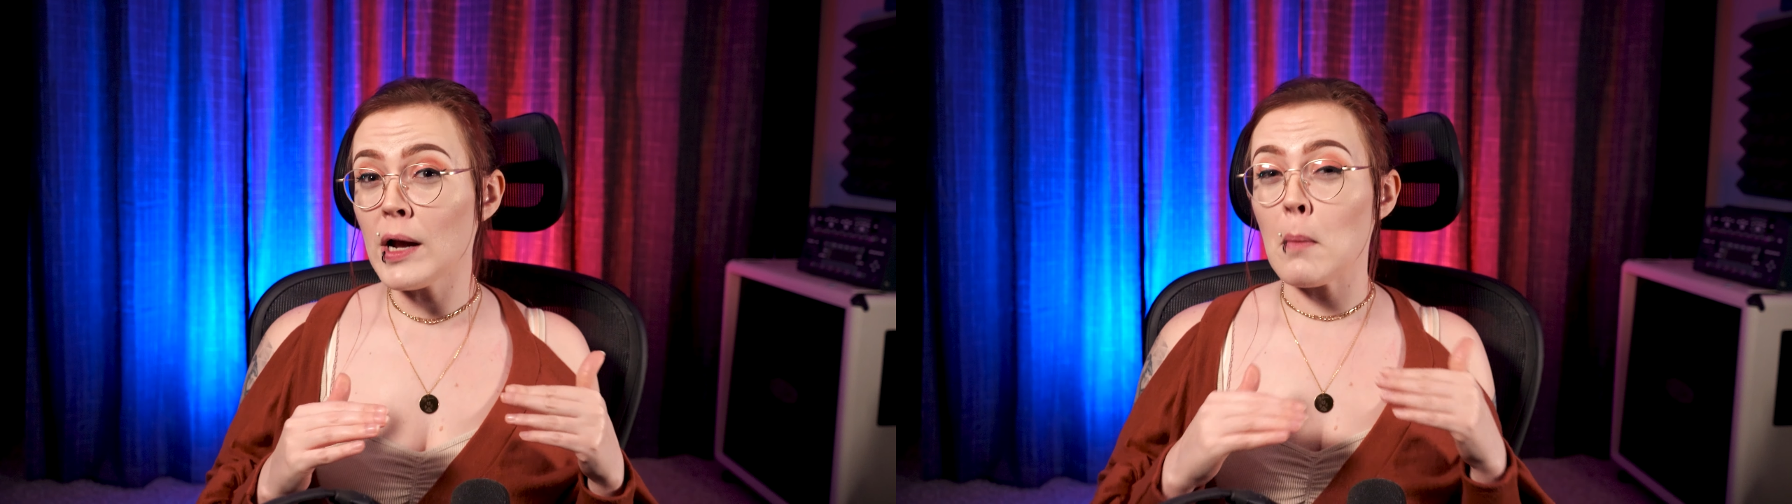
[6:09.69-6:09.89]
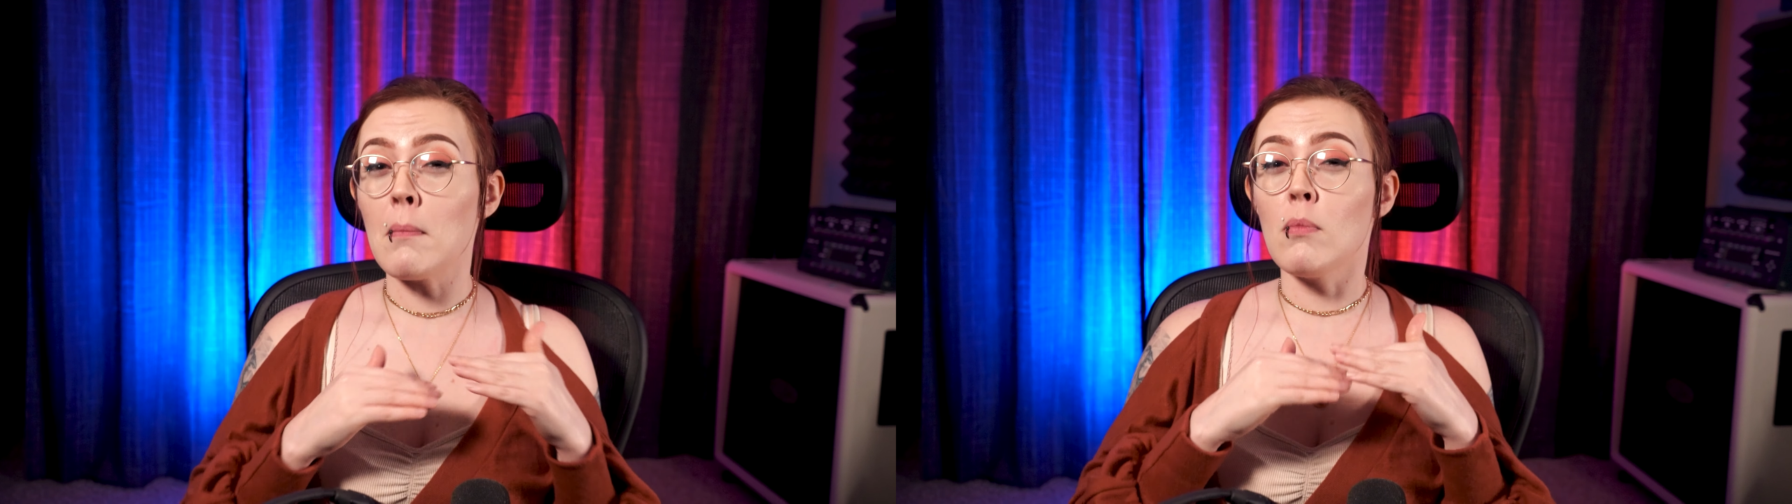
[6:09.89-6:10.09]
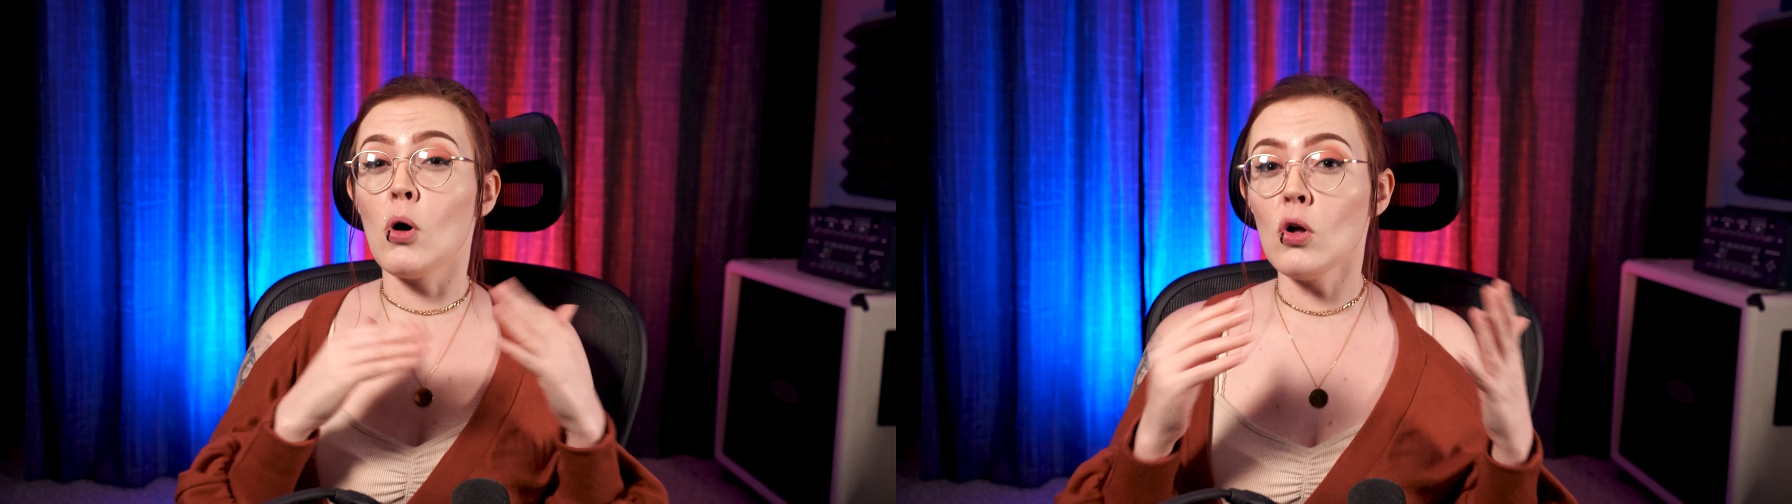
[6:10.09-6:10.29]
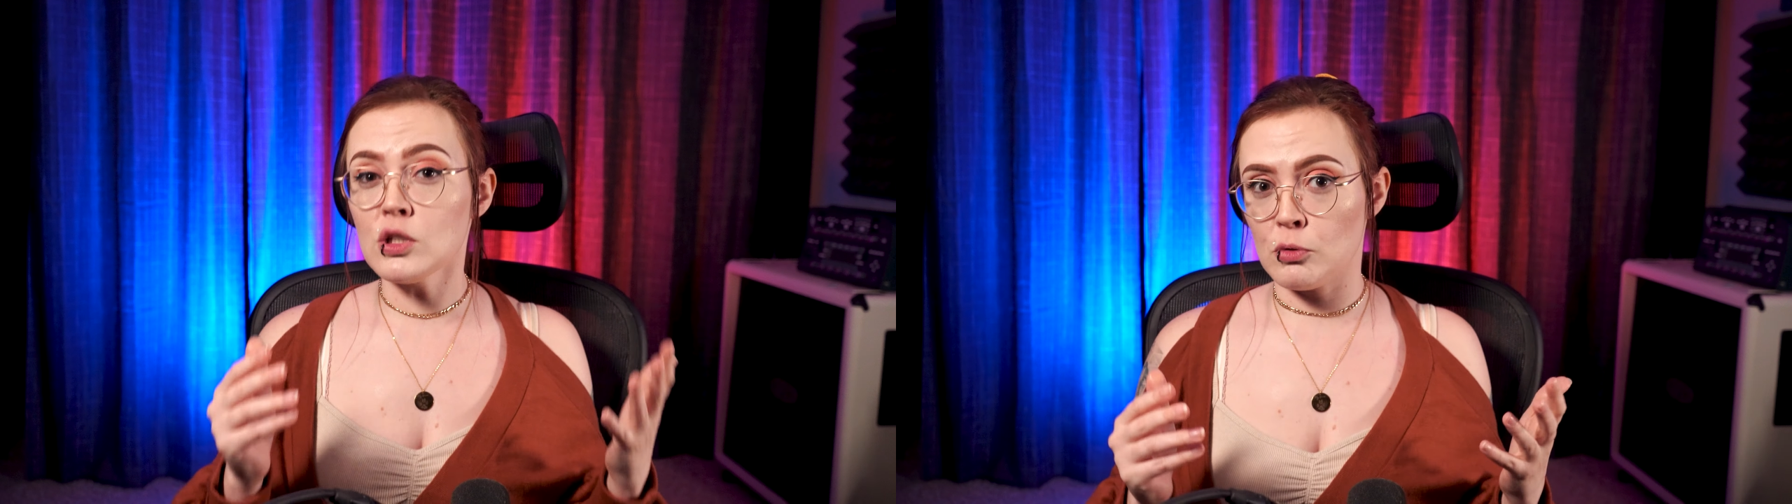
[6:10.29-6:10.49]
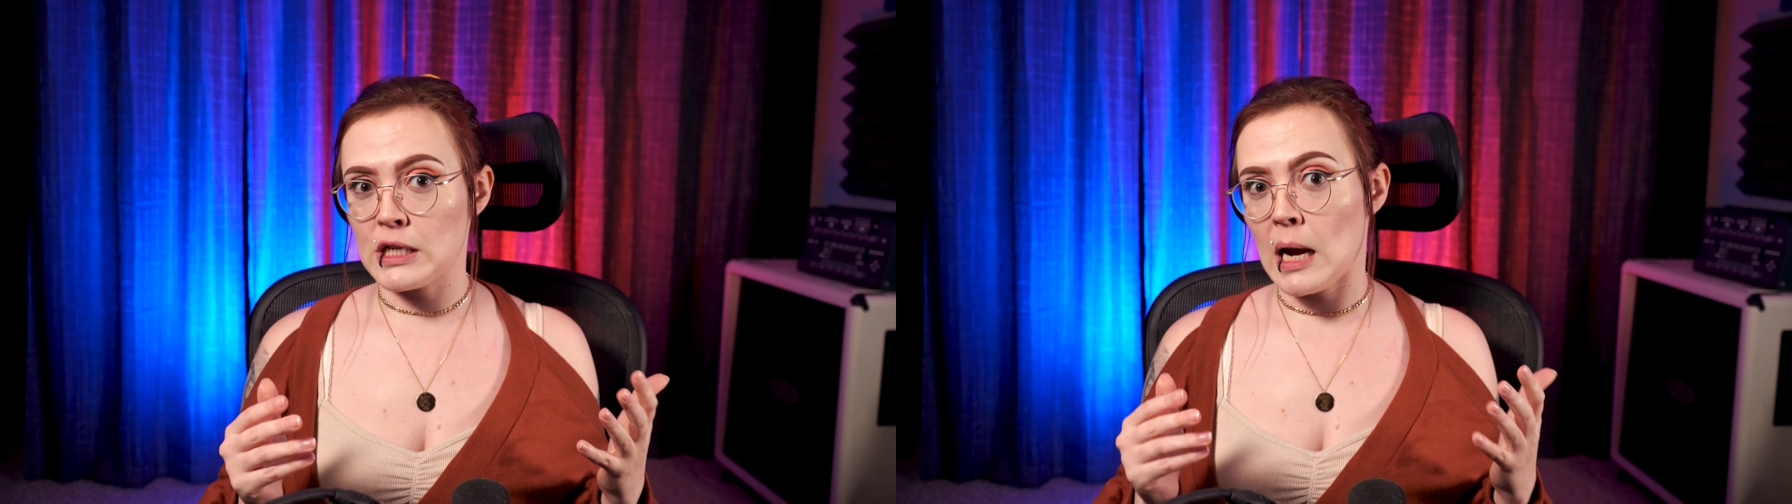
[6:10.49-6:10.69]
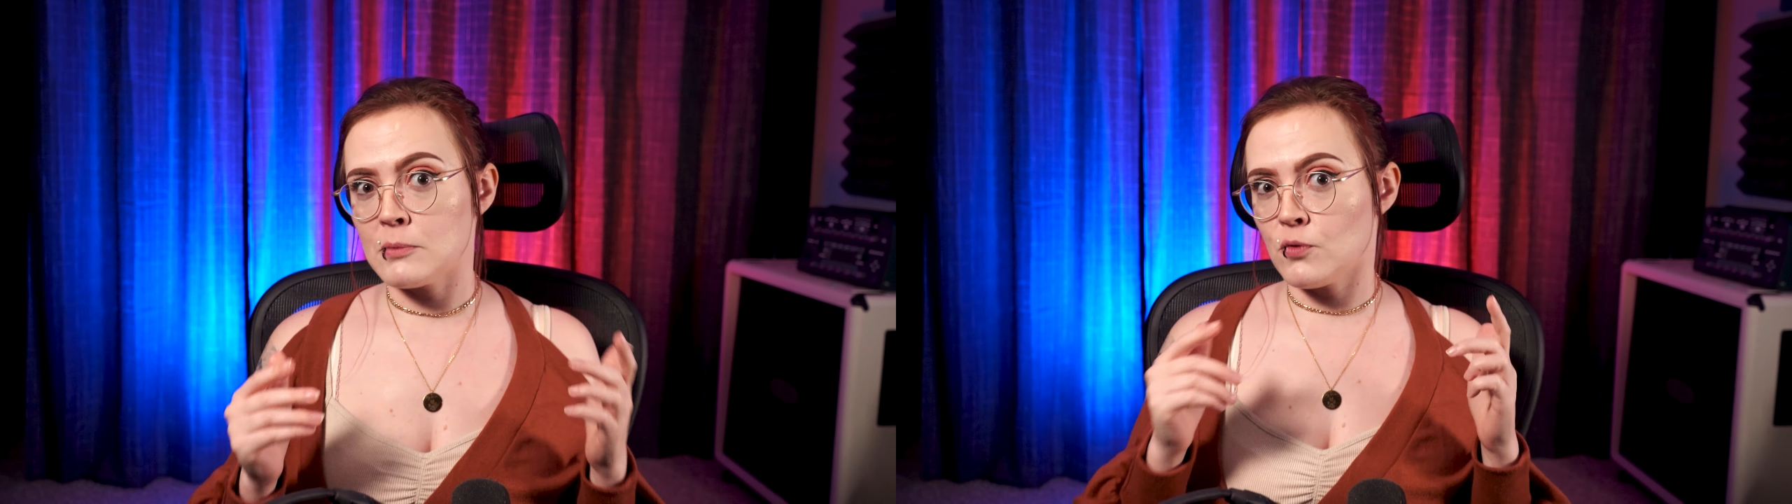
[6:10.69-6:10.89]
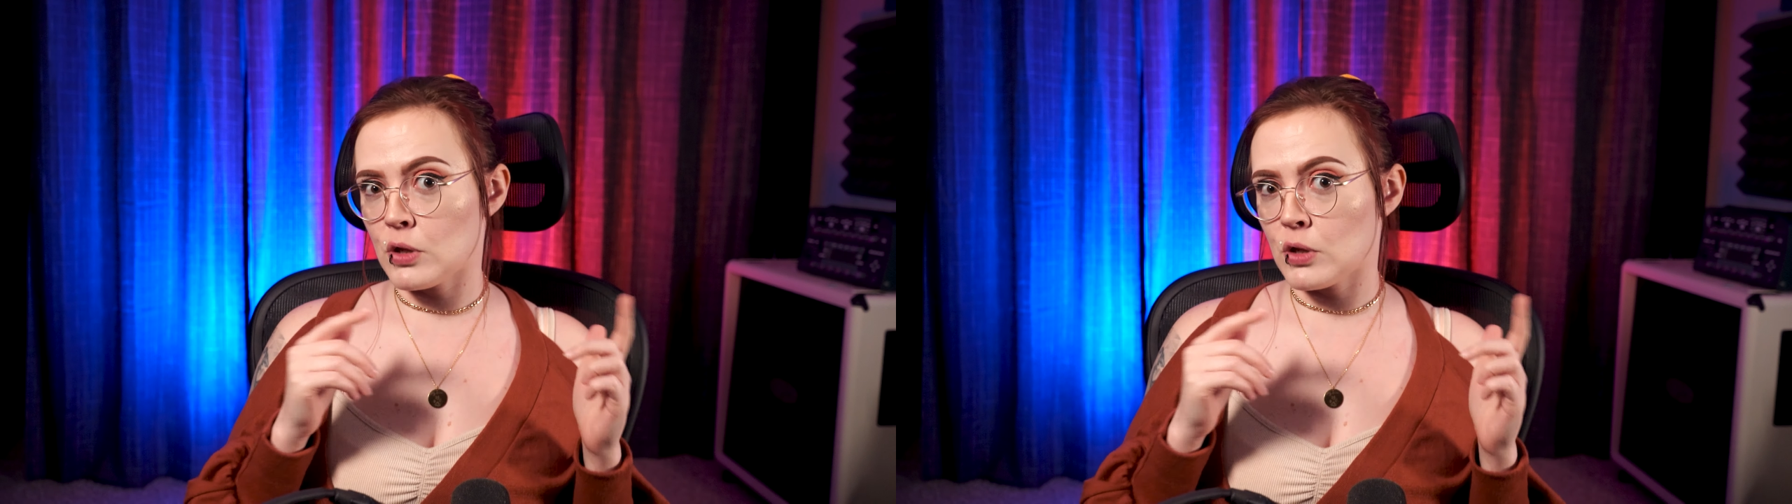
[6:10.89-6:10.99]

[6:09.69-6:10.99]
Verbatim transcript: rank multiple times